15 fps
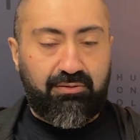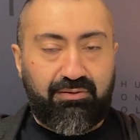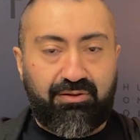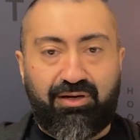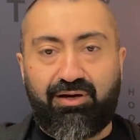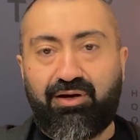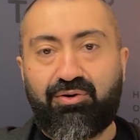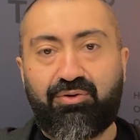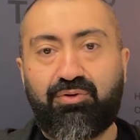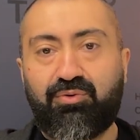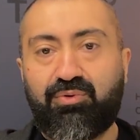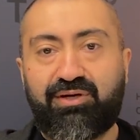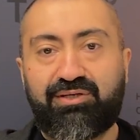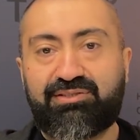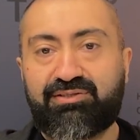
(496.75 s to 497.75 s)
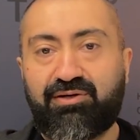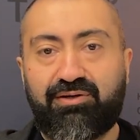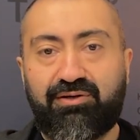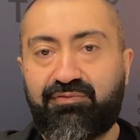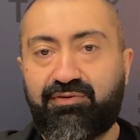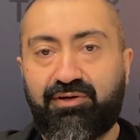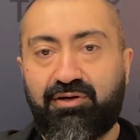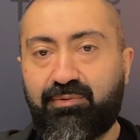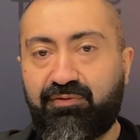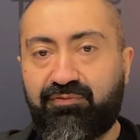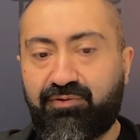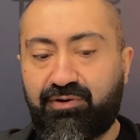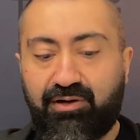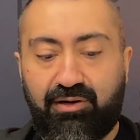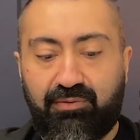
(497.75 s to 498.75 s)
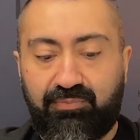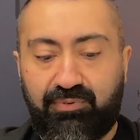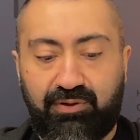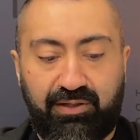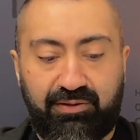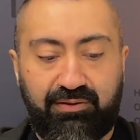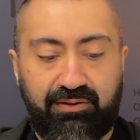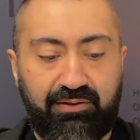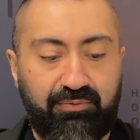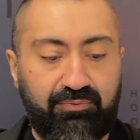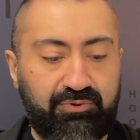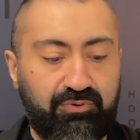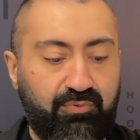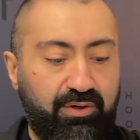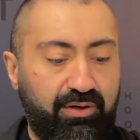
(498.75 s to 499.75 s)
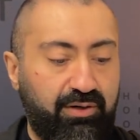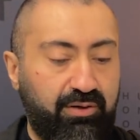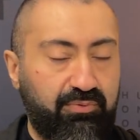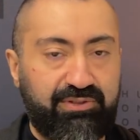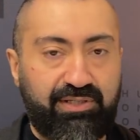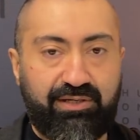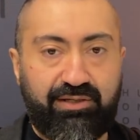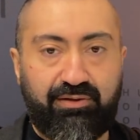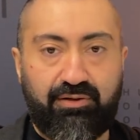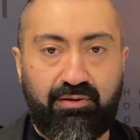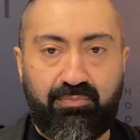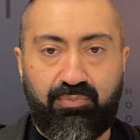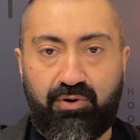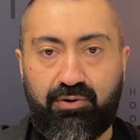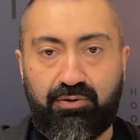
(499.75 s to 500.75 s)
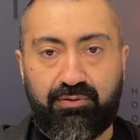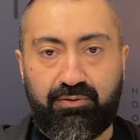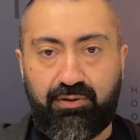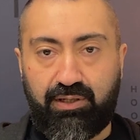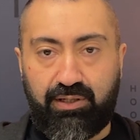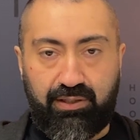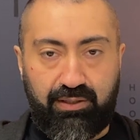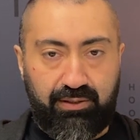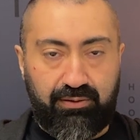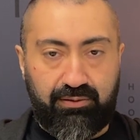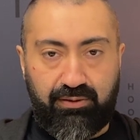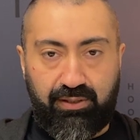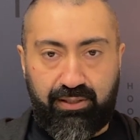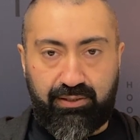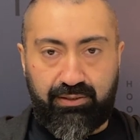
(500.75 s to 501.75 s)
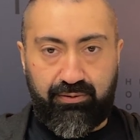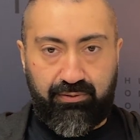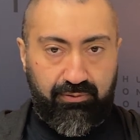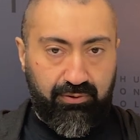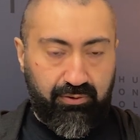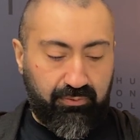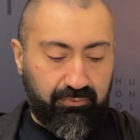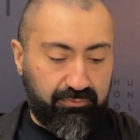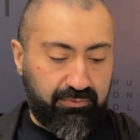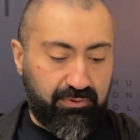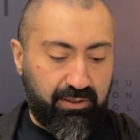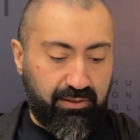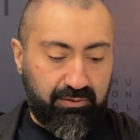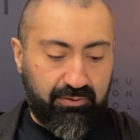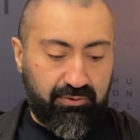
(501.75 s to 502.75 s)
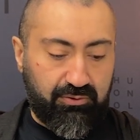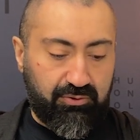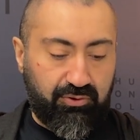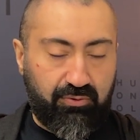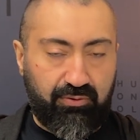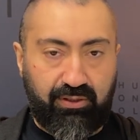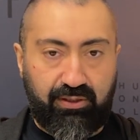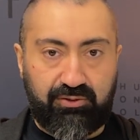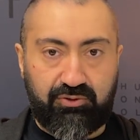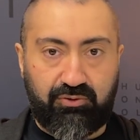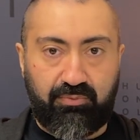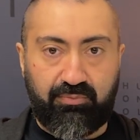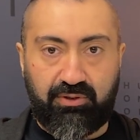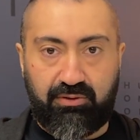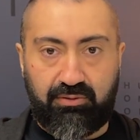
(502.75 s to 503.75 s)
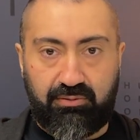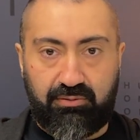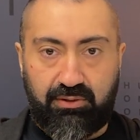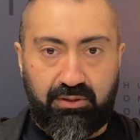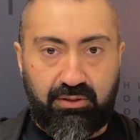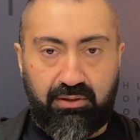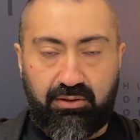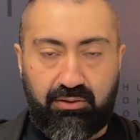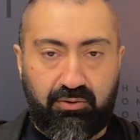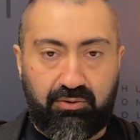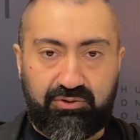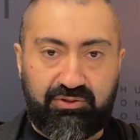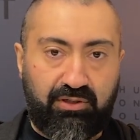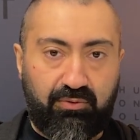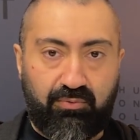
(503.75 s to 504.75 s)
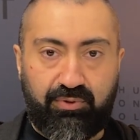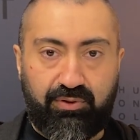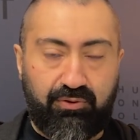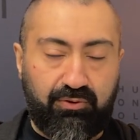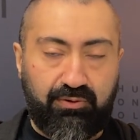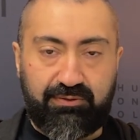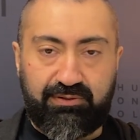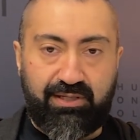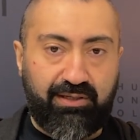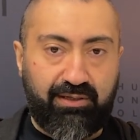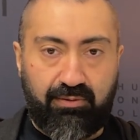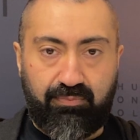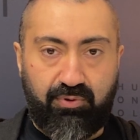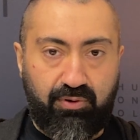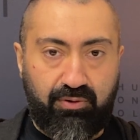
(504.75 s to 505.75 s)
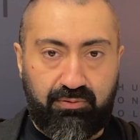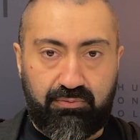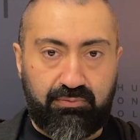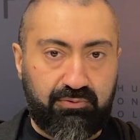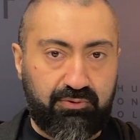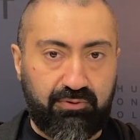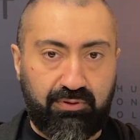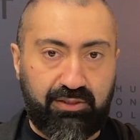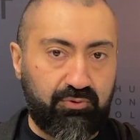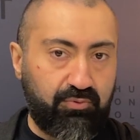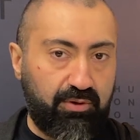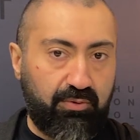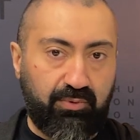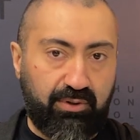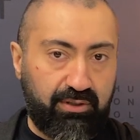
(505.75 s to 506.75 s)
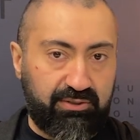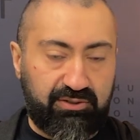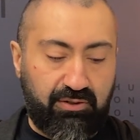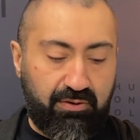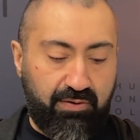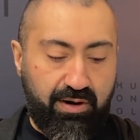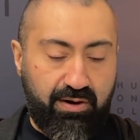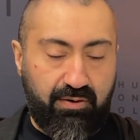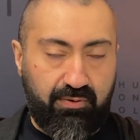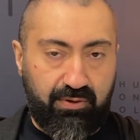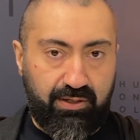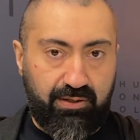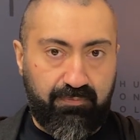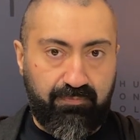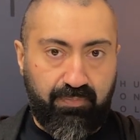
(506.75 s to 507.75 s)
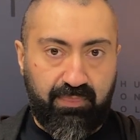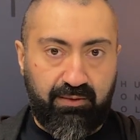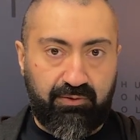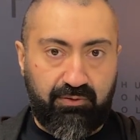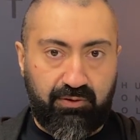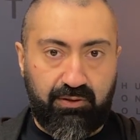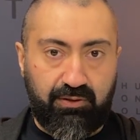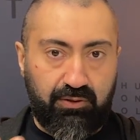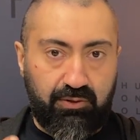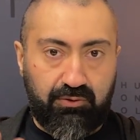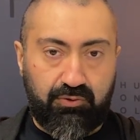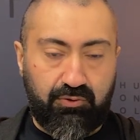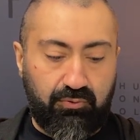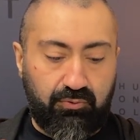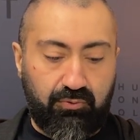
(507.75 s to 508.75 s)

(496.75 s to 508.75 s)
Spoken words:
I don't know where I started, Phenom, I forgot, but I think it was where I was taking it apart and I could, show that. So I'm gonna start with, you could take it apart. So that's where we're gonna start right now, okay? 3, 2,